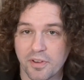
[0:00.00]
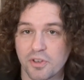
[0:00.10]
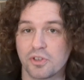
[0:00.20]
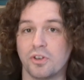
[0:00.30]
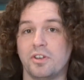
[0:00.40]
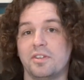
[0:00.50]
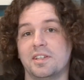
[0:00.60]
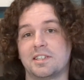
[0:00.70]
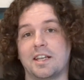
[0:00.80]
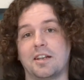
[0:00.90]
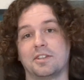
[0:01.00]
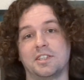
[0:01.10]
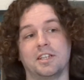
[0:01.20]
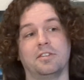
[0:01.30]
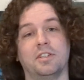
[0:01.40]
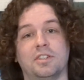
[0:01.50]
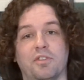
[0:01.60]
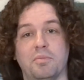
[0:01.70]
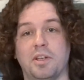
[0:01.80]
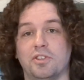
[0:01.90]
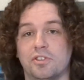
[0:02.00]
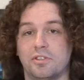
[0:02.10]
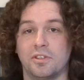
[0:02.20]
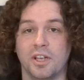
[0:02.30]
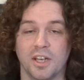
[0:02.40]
enjoyed this little series of me just